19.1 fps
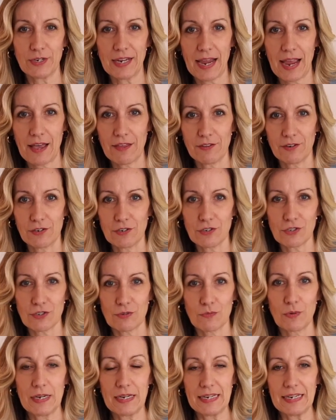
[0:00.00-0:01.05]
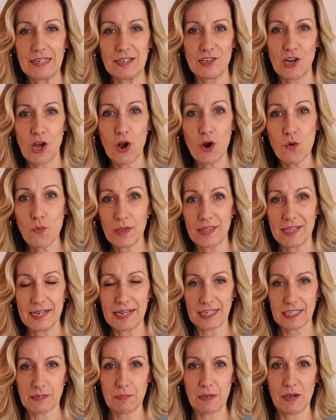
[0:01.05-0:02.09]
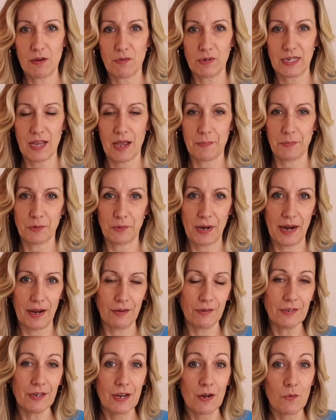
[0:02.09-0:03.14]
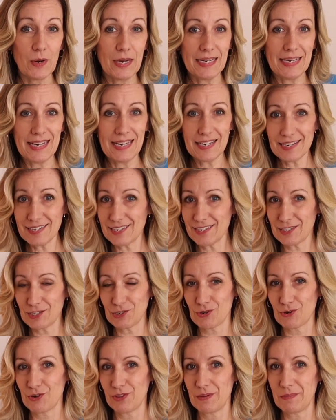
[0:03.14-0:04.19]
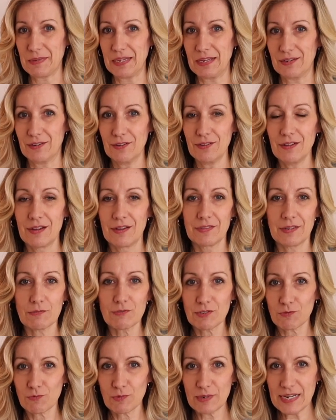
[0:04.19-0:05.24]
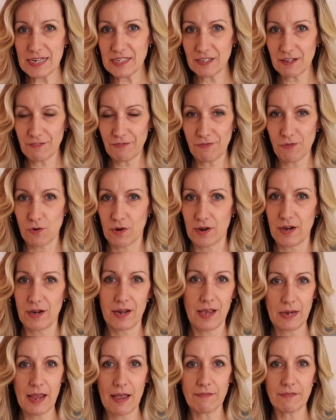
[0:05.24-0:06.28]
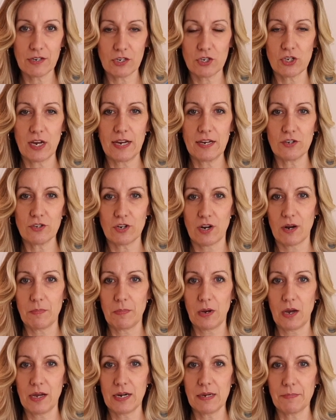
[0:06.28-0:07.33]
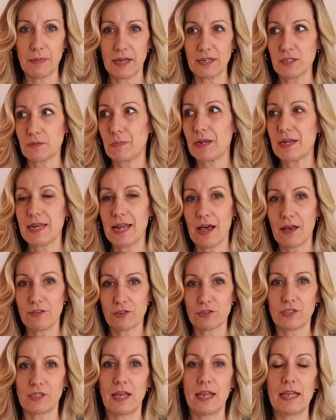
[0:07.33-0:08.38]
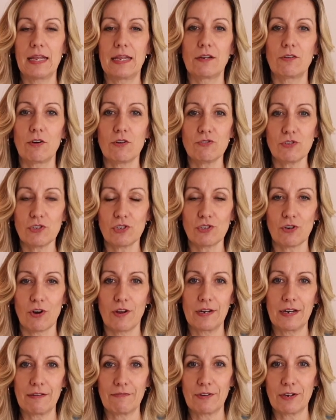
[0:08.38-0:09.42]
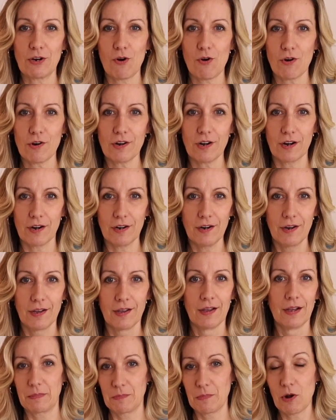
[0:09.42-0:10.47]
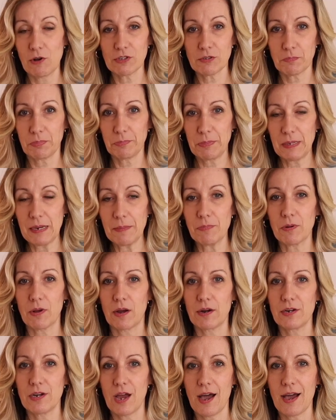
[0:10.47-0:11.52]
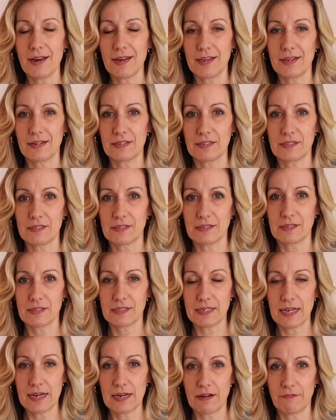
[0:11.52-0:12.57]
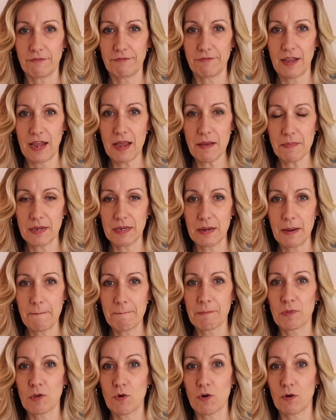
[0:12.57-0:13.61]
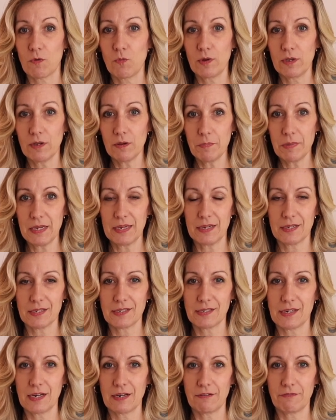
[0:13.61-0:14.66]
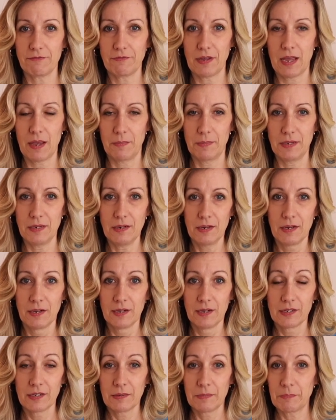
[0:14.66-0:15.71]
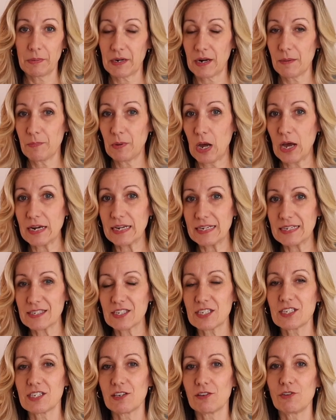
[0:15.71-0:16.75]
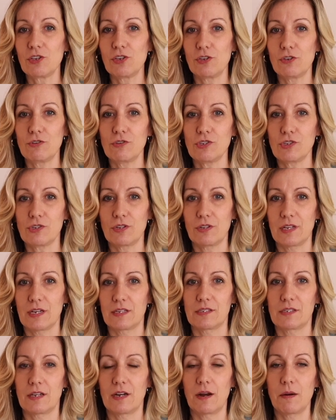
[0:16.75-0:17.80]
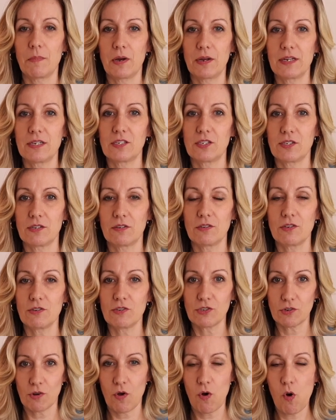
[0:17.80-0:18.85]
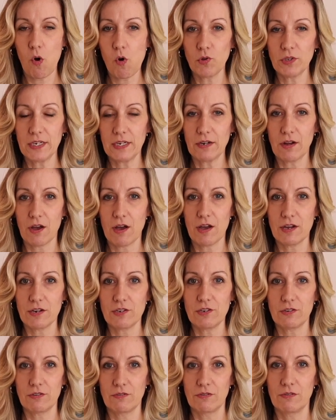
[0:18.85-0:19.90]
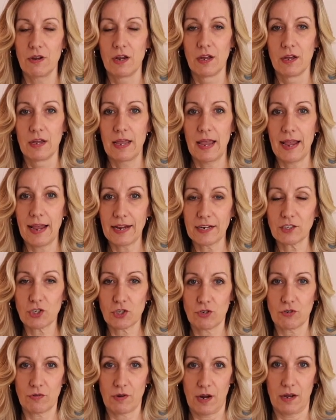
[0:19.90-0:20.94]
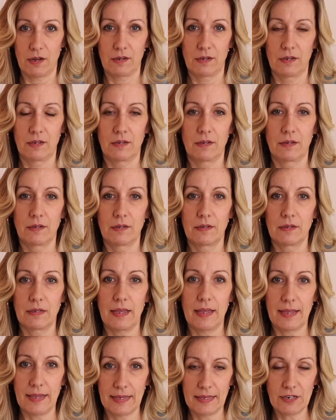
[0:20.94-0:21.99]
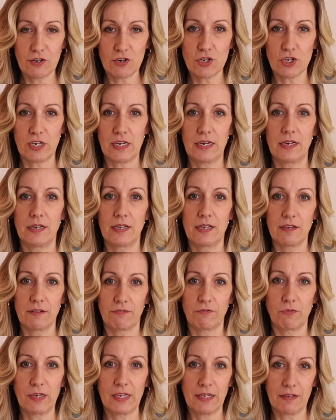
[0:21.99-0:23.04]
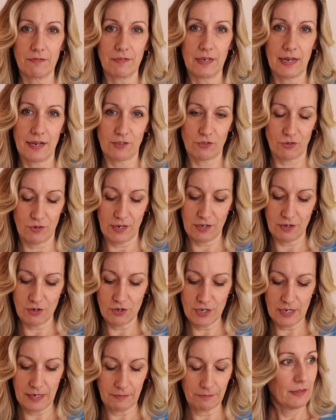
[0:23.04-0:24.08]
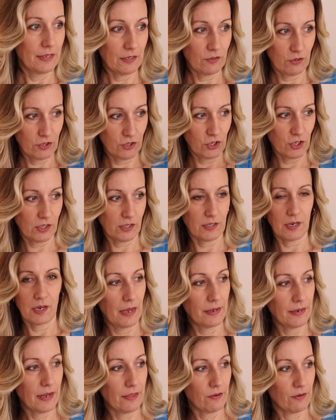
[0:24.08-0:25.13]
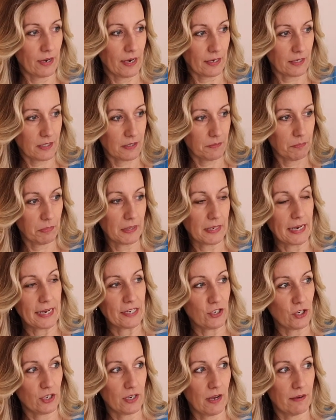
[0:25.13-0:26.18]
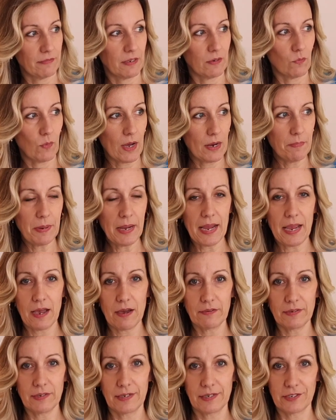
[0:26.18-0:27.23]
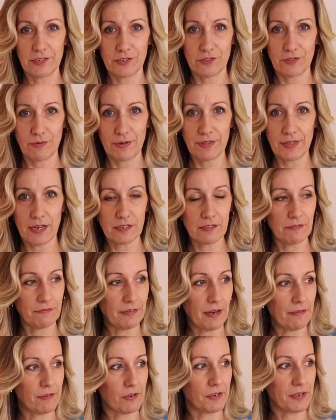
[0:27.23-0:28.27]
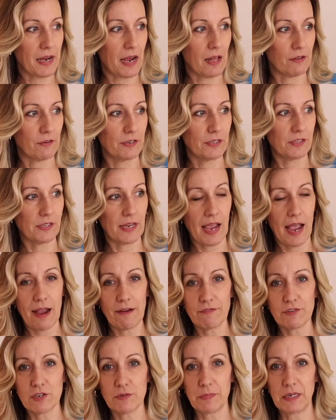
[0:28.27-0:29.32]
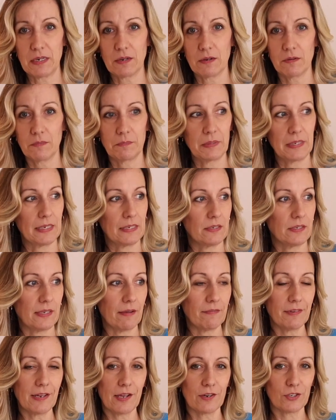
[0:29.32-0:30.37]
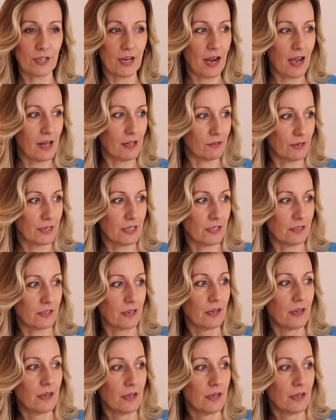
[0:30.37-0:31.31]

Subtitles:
gatherers, we didn't know when the next meal would come around. We needed to store the meal. There was a reason for it. We haven't changed our body much, but now there's a grocery store on every corner. Most people are not in a state of famine or will be in a state of famine, but our body is still used to this, and our body is still used to holding on to extra energy if we give it extra energy. This is just another explanation of it. 1 pound is 3,500 calories, the average meal being 700 calories.